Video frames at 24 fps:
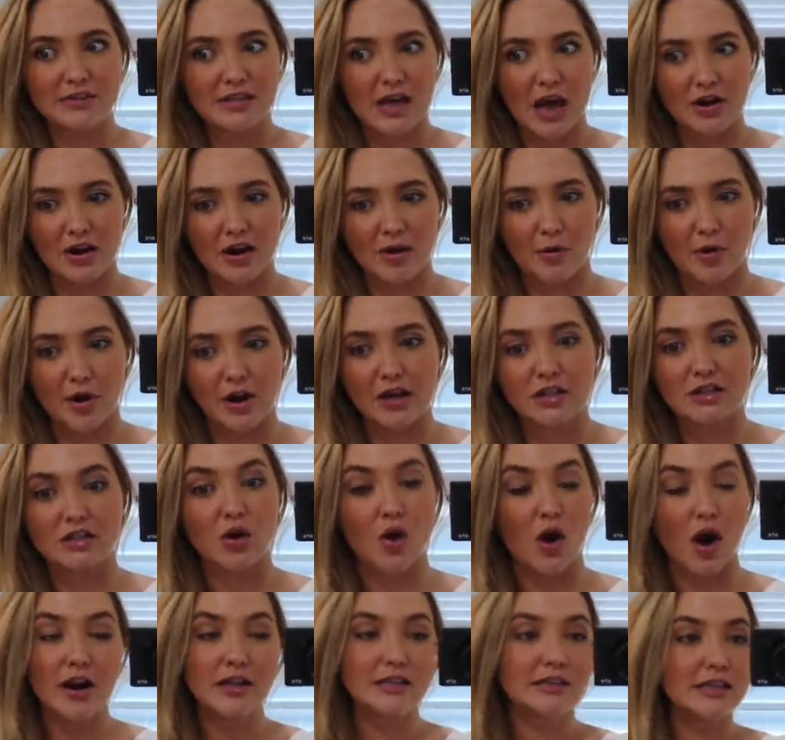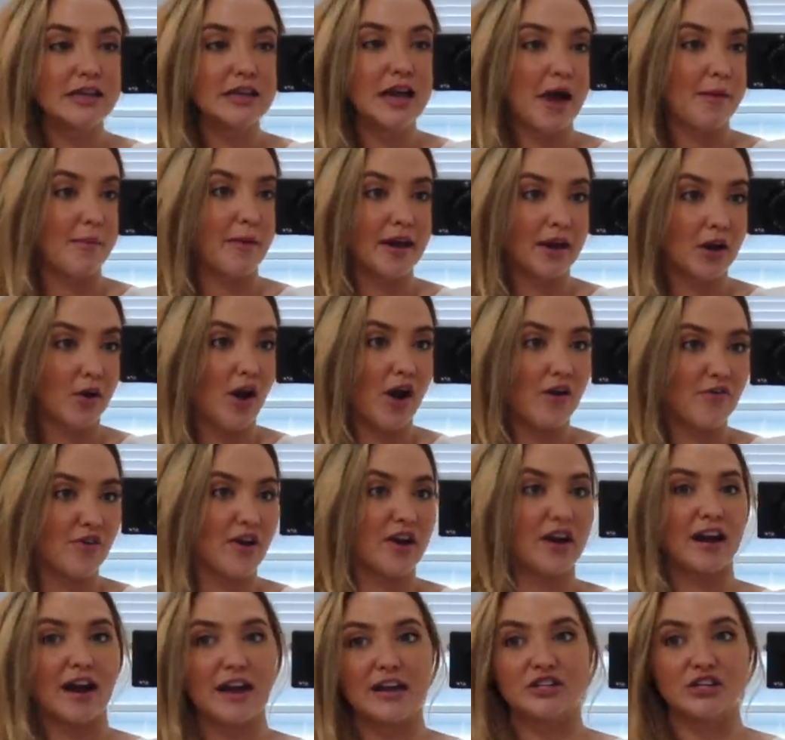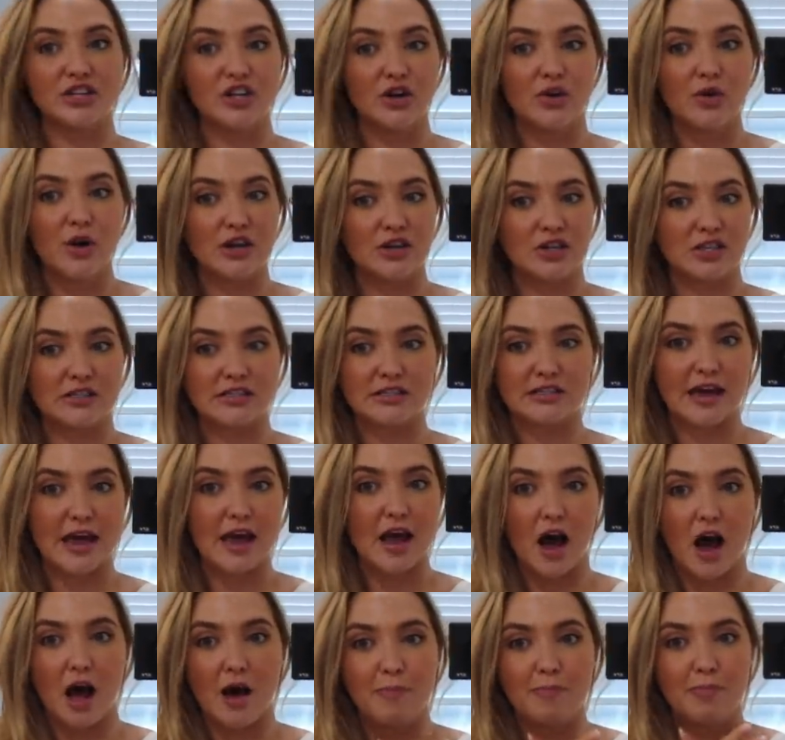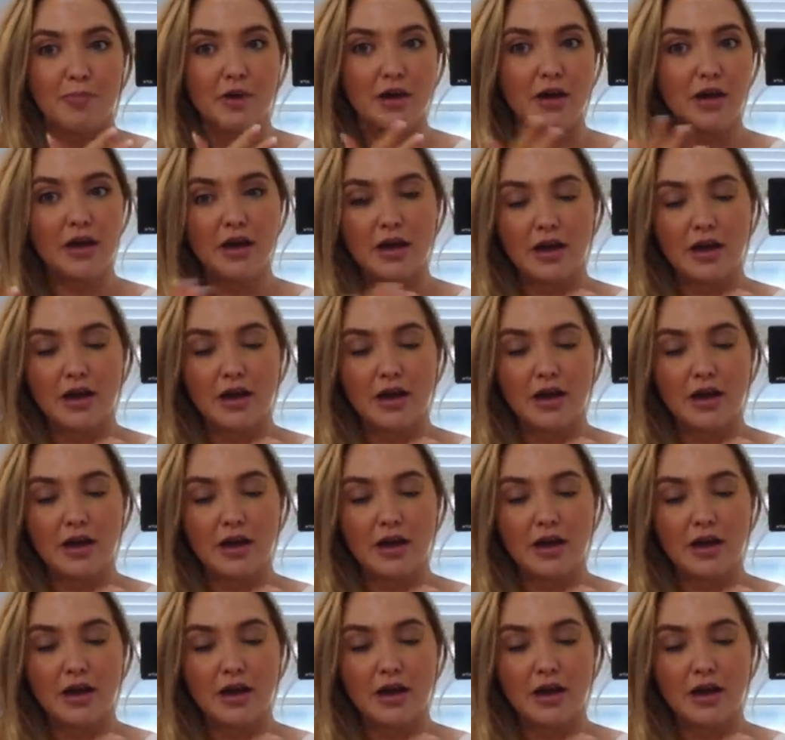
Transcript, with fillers: Saturday morning. So honestly, I might go out Friday night too and just stay up